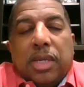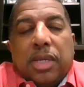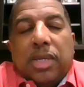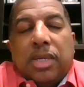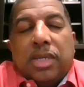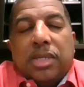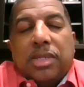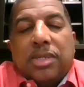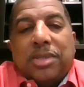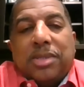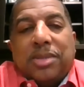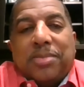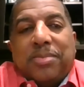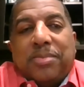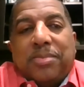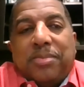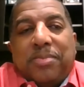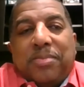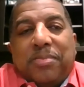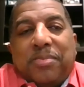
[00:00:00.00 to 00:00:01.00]

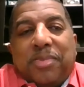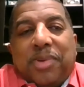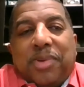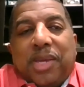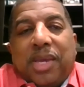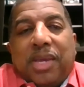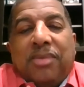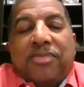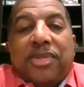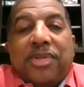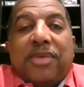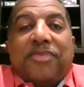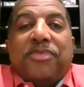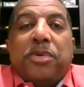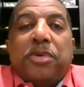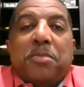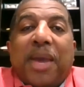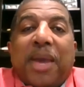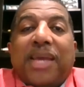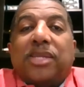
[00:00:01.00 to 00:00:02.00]
even if
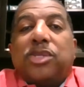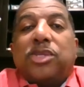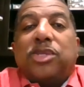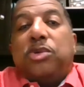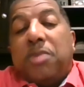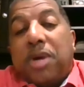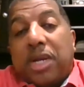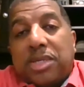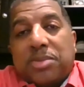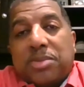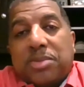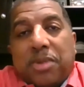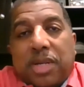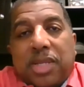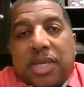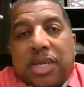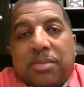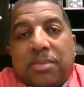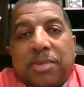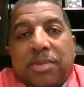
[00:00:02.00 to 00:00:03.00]
you make too much money,